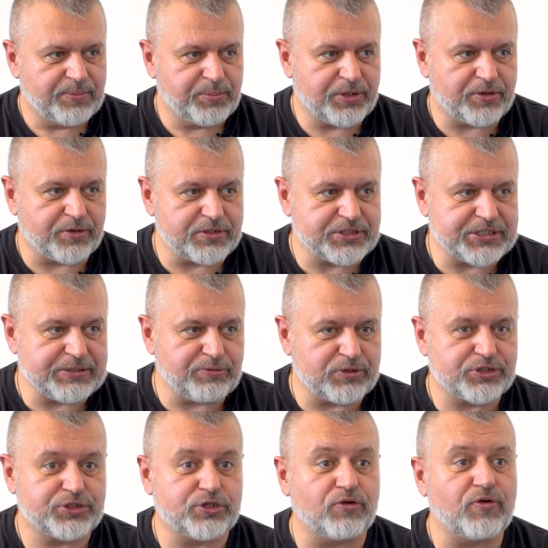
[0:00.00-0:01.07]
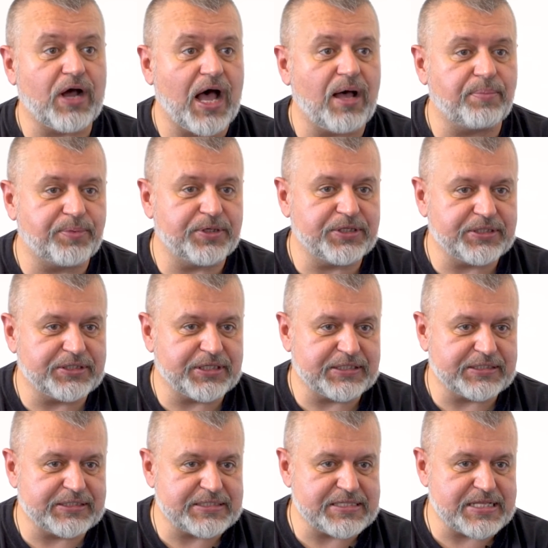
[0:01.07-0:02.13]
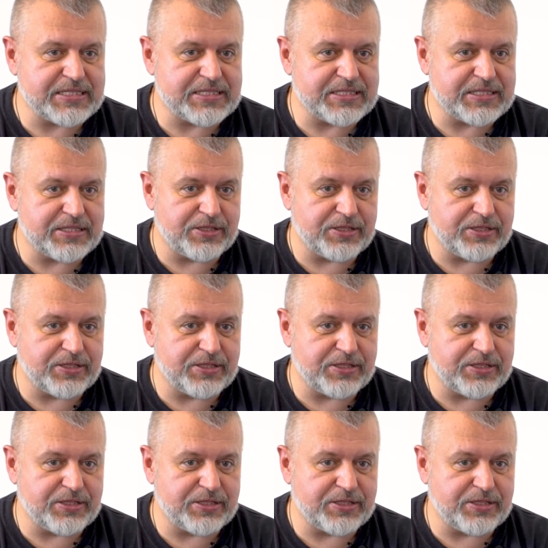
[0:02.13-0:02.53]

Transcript: "Because he was so happy that